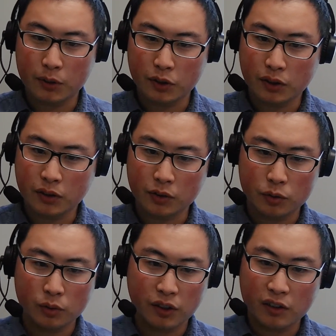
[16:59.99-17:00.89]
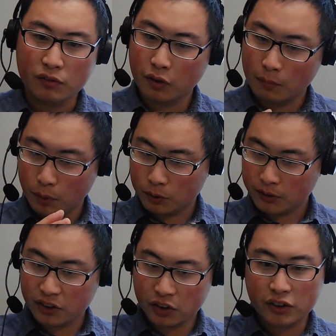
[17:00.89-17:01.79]
opportunity to learn from
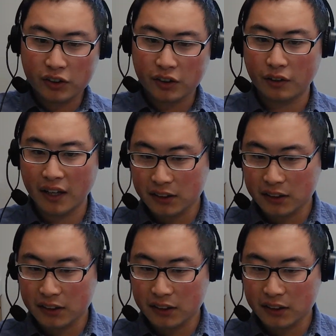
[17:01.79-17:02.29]
both engineer